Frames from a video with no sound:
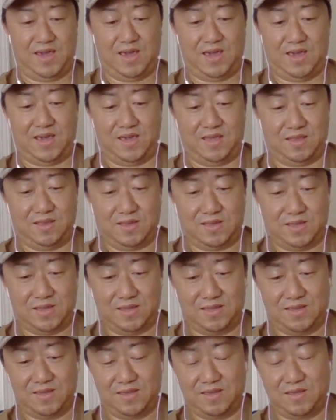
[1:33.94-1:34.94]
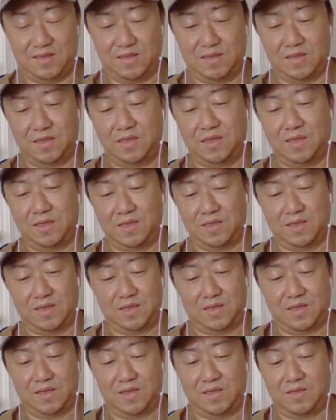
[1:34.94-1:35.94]
And
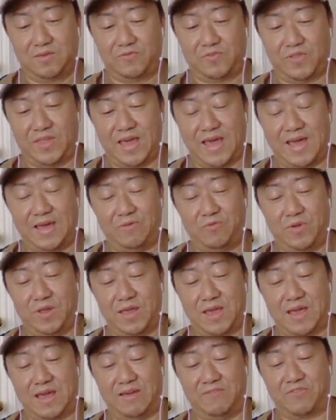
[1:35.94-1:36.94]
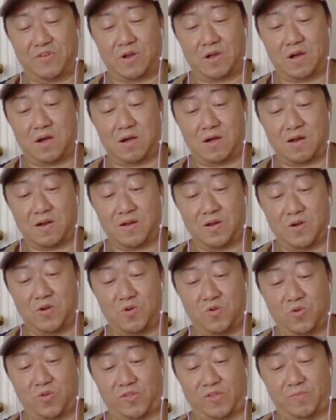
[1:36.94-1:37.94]
for that, we have
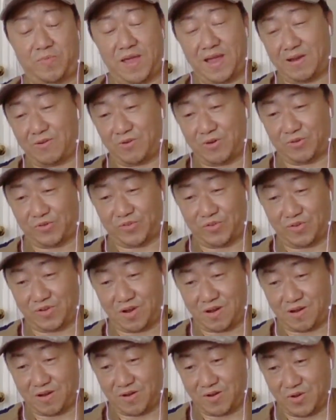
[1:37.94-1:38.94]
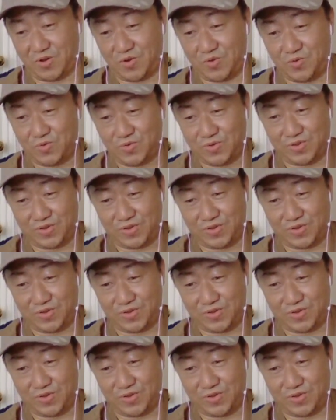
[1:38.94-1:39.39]
Cargo Sparrow. So Cargo.